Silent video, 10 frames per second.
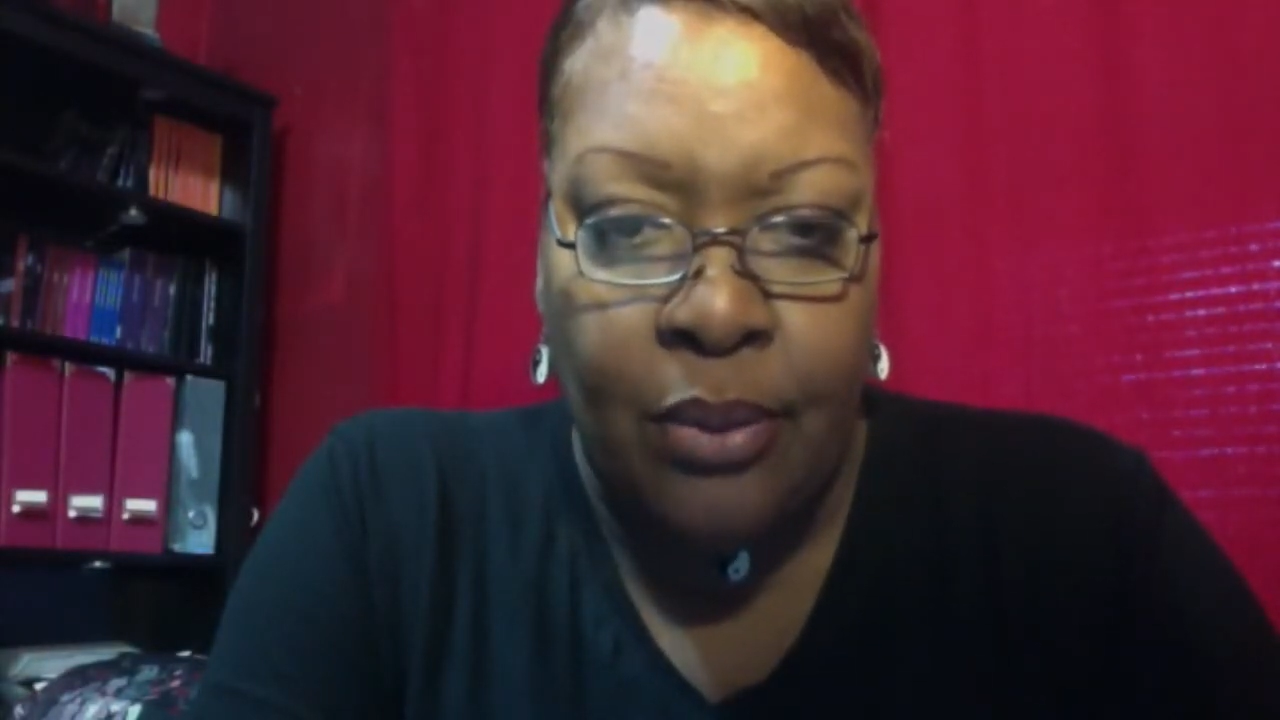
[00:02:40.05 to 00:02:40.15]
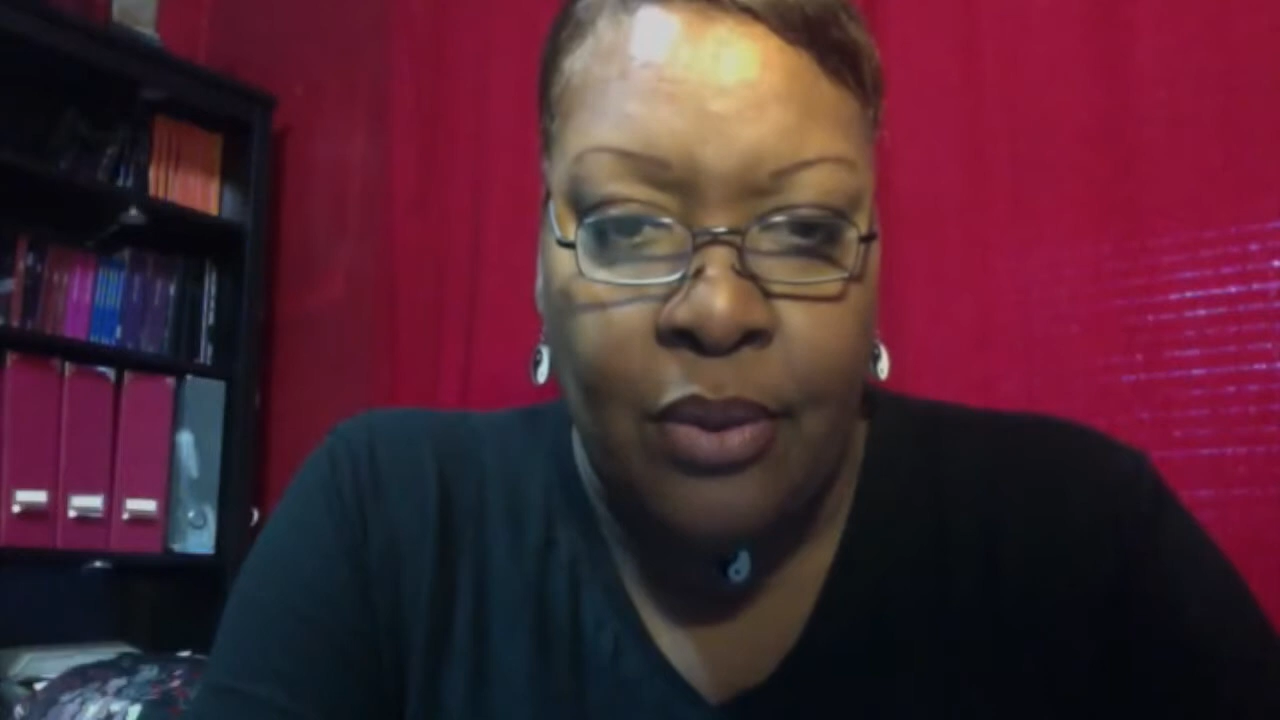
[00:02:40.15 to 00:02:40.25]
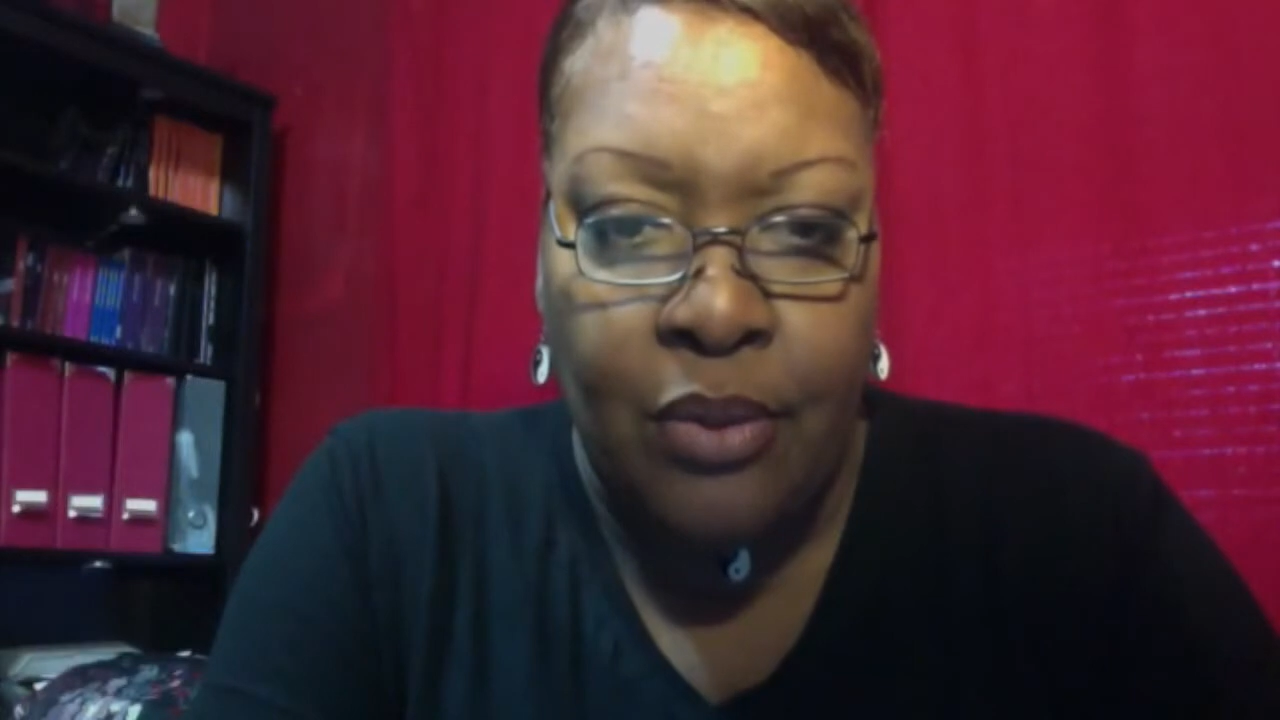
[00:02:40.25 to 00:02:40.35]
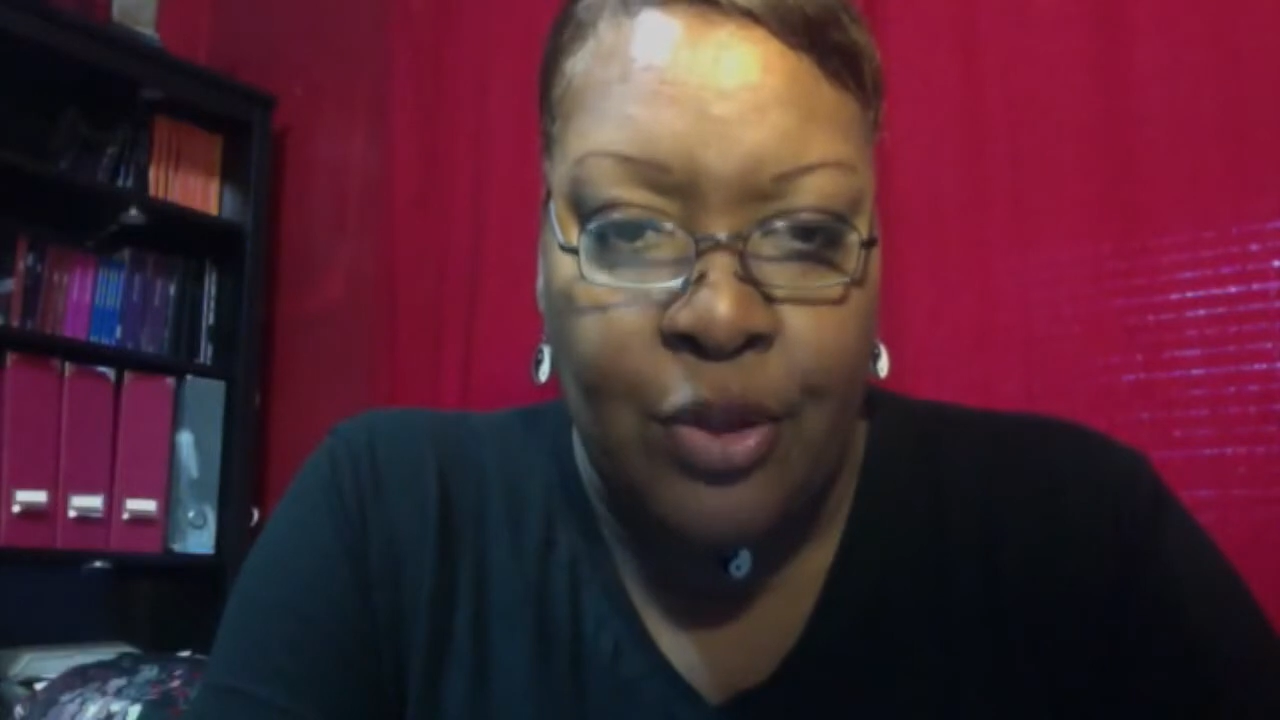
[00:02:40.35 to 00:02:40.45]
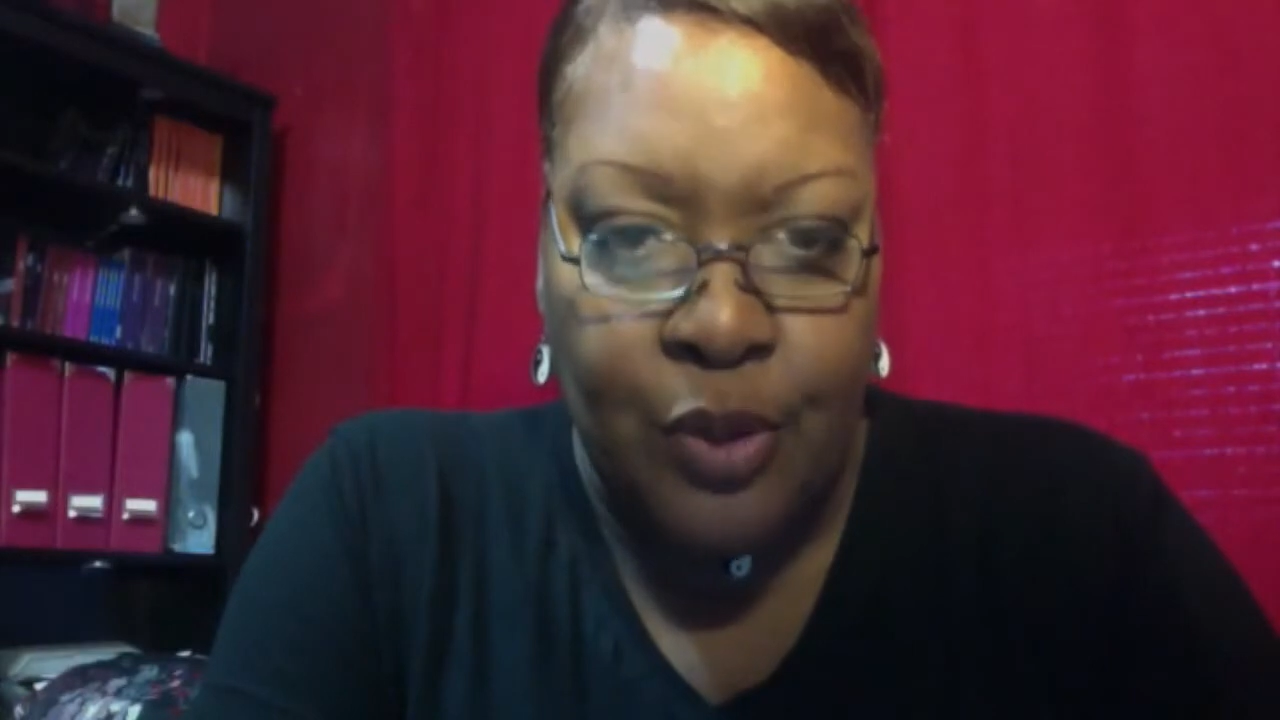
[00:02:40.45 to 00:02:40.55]

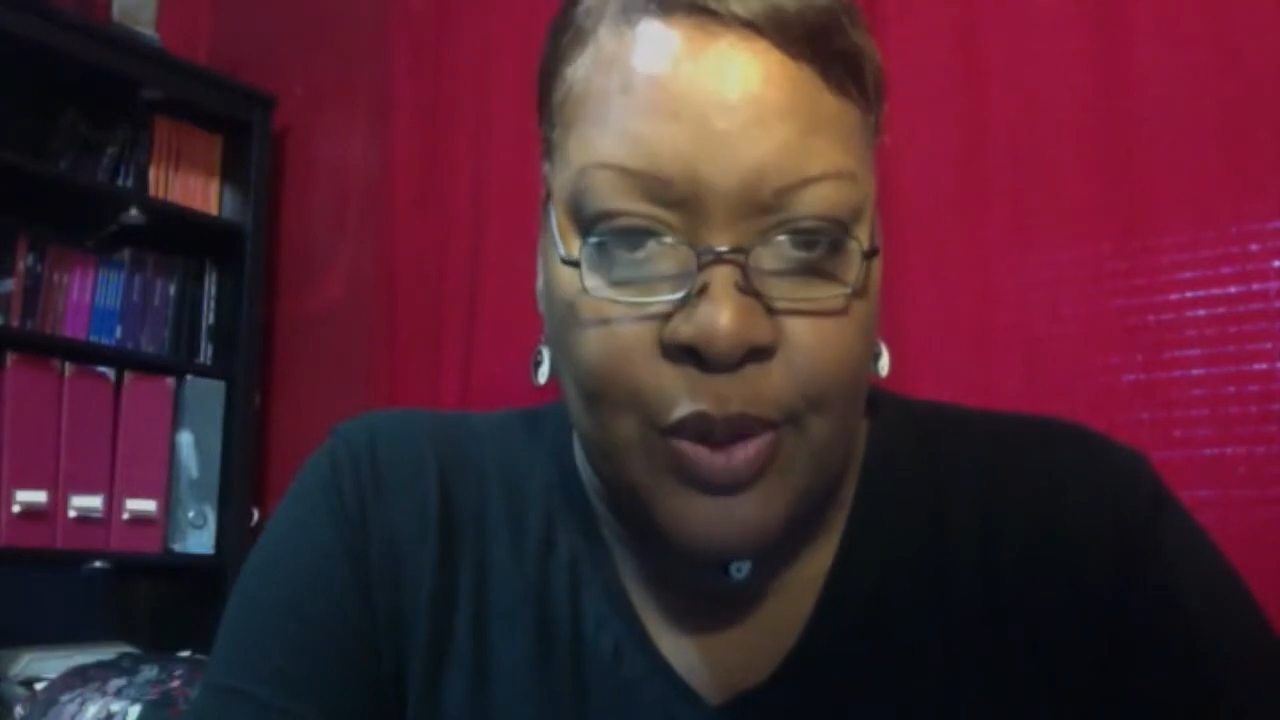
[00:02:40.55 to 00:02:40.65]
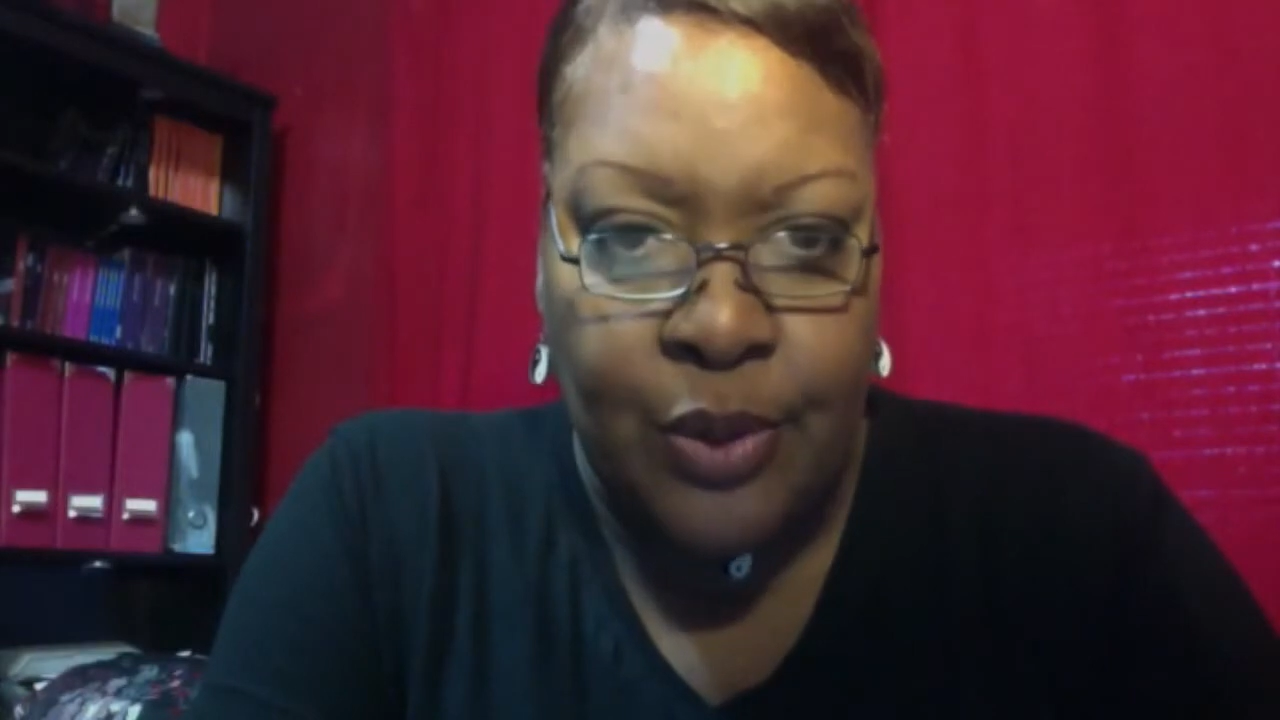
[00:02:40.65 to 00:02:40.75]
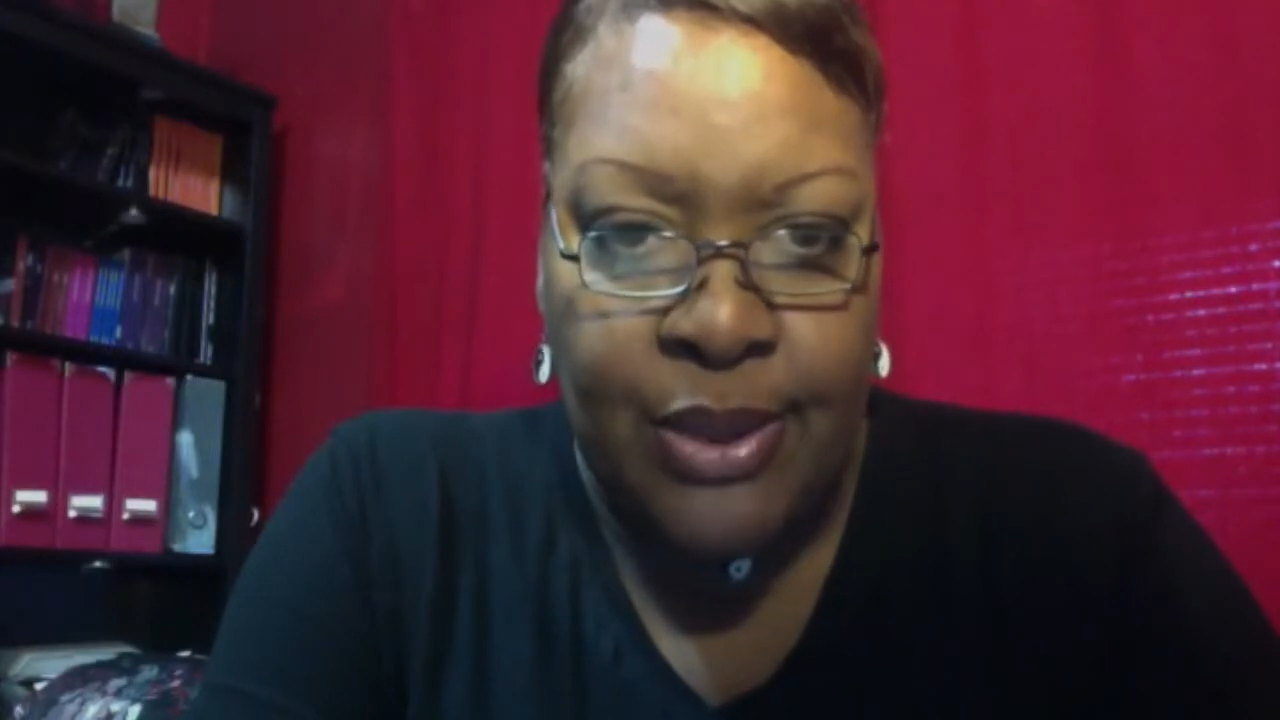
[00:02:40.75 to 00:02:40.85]
which was her